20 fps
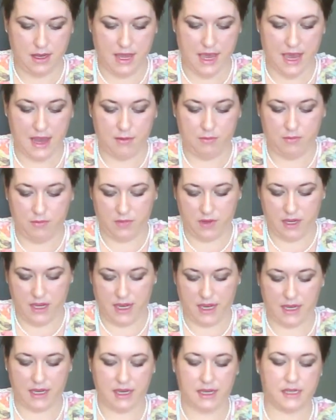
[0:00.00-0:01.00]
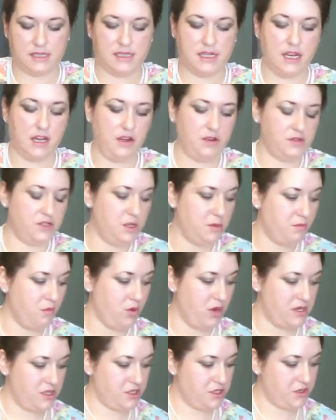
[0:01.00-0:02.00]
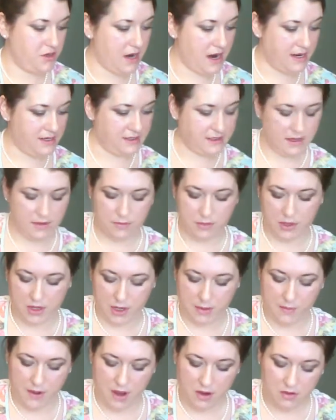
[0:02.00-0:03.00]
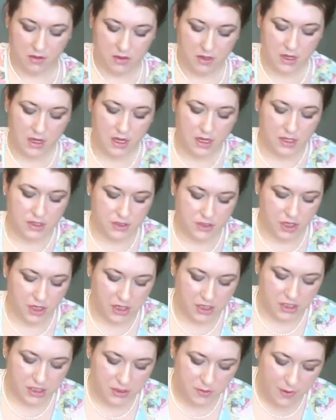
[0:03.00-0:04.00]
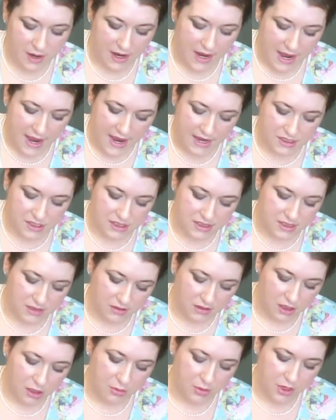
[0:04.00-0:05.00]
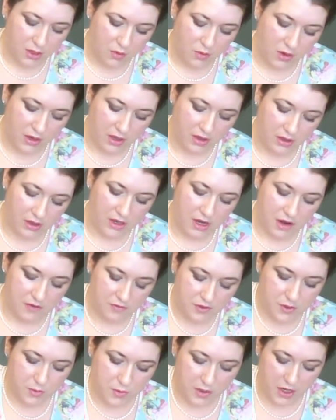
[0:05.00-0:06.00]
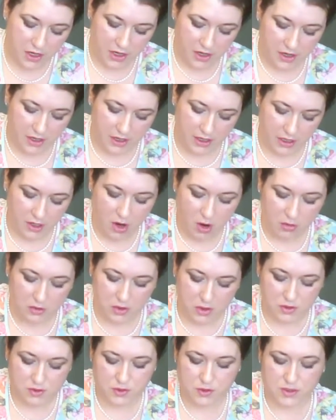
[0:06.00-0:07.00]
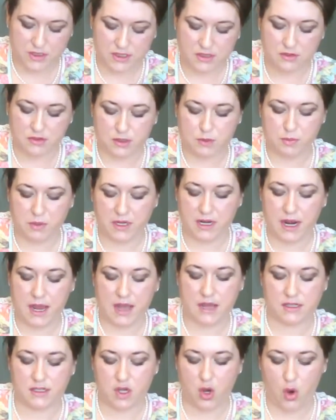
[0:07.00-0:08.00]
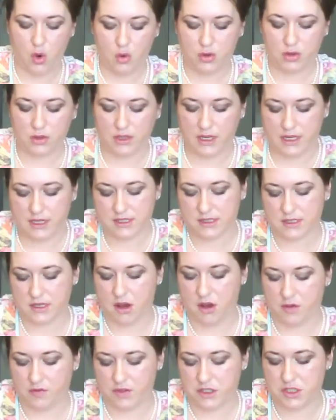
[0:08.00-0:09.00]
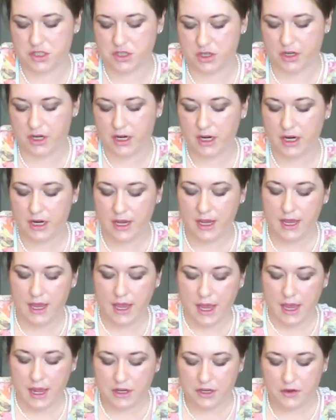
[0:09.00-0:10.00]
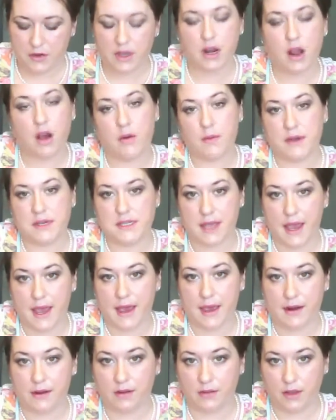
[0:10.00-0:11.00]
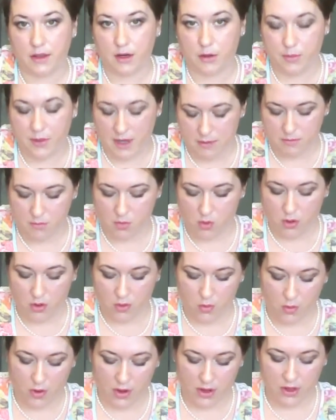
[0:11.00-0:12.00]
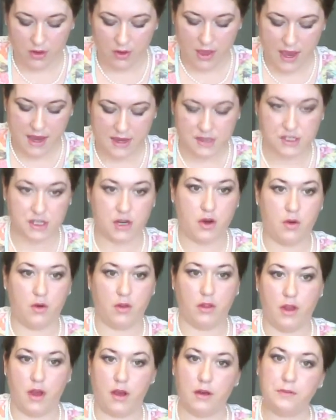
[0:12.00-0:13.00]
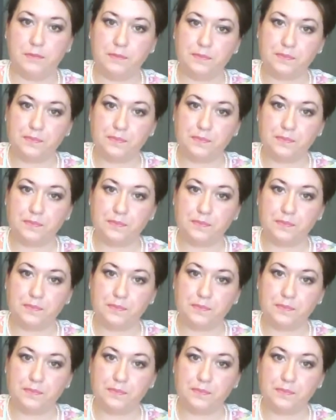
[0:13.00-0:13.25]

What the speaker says: and continue to moisturize it pretty well. So you just want to add just a little bit of oil, enough to where you're going to coat those crystals but not totally dissolve the sugar. And you can always add a little bit more oil as you go along,